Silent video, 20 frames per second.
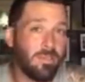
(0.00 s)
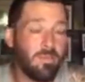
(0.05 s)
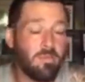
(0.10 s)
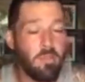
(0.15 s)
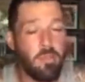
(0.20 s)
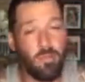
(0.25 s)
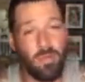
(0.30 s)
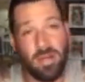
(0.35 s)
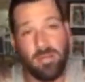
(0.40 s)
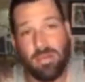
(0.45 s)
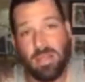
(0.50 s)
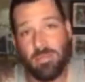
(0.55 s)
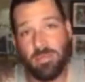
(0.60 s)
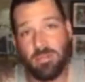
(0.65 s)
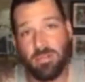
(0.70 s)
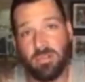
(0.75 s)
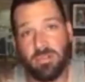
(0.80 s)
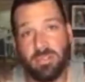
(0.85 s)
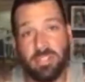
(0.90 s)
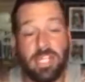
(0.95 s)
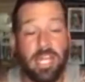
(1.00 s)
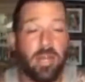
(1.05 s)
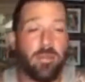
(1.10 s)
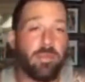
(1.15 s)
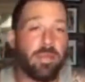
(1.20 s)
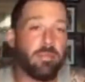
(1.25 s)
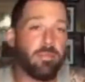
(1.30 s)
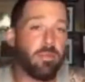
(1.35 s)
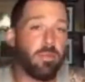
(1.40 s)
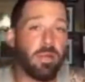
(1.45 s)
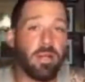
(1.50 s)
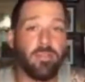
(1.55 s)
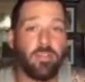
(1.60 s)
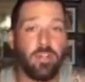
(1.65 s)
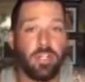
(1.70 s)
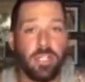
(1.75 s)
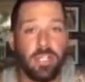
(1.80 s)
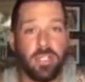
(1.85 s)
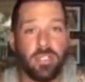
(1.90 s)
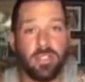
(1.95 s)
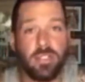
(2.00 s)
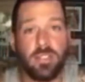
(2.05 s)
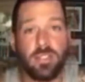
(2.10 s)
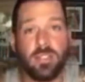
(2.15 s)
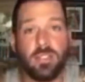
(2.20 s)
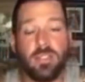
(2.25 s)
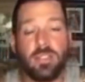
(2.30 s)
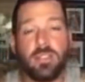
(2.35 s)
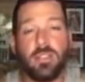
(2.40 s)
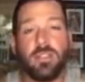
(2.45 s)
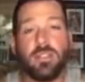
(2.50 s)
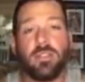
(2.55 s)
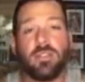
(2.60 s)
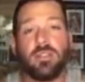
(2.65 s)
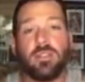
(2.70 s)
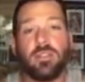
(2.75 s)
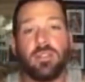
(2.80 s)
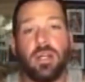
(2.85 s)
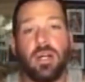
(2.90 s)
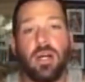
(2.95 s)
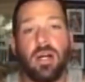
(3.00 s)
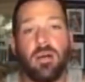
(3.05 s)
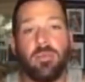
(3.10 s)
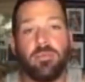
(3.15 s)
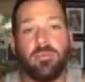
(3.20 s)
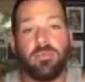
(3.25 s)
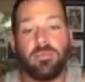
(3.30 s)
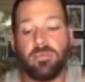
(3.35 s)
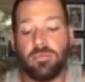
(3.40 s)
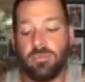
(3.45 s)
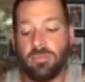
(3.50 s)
3 people, 10 people, whatever it is. I'm